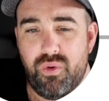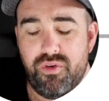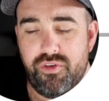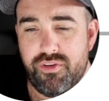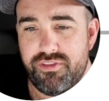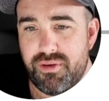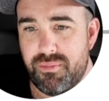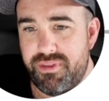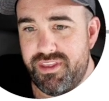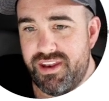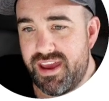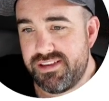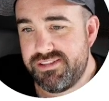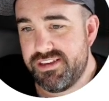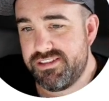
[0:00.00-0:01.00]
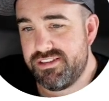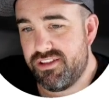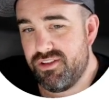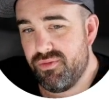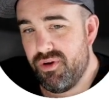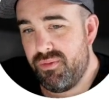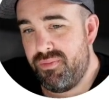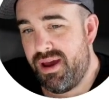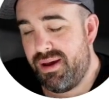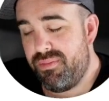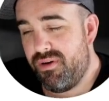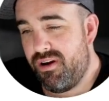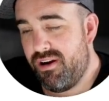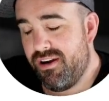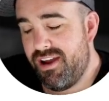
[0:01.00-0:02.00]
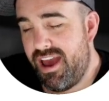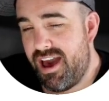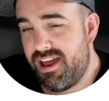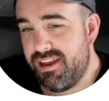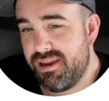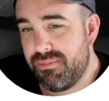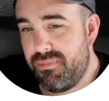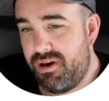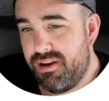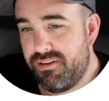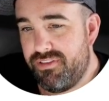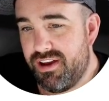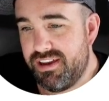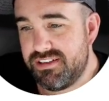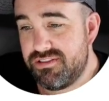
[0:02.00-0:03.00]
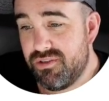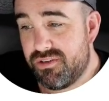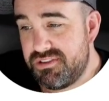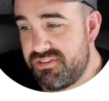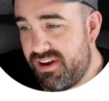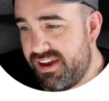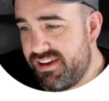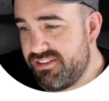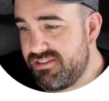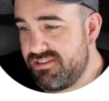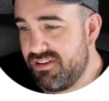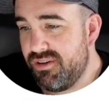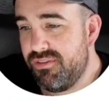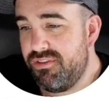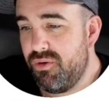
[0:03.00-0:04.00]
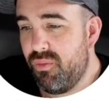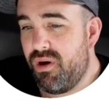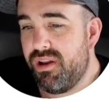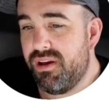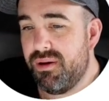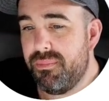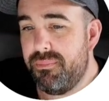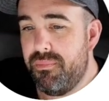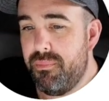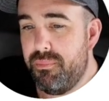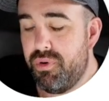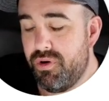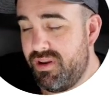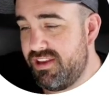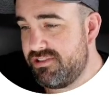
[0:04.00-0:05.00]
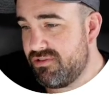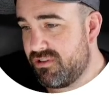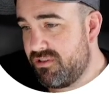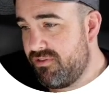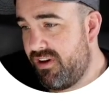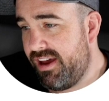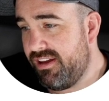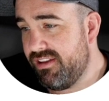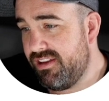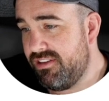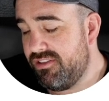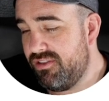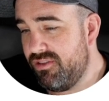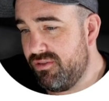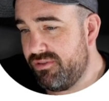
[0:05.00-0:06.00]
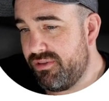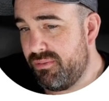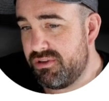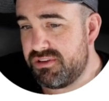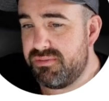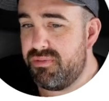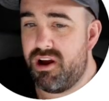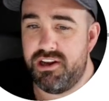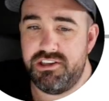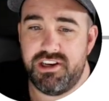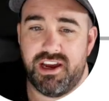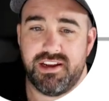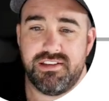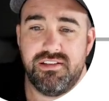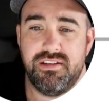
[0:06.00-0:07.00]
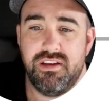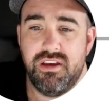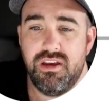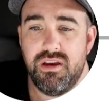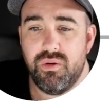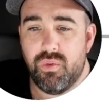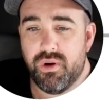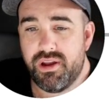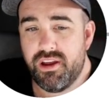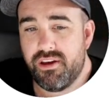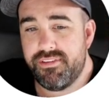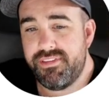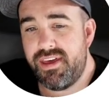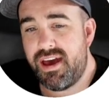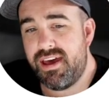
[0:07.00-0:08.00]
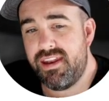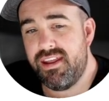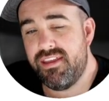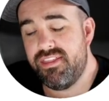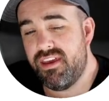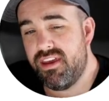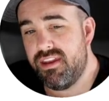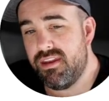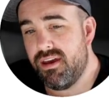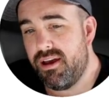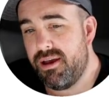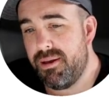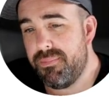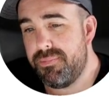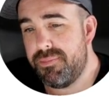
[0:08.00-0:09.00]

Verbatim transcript: some of the next things on the roadmap are adding and modifying source files. So if you want to put a source file into someone's project, working on that, and then uh,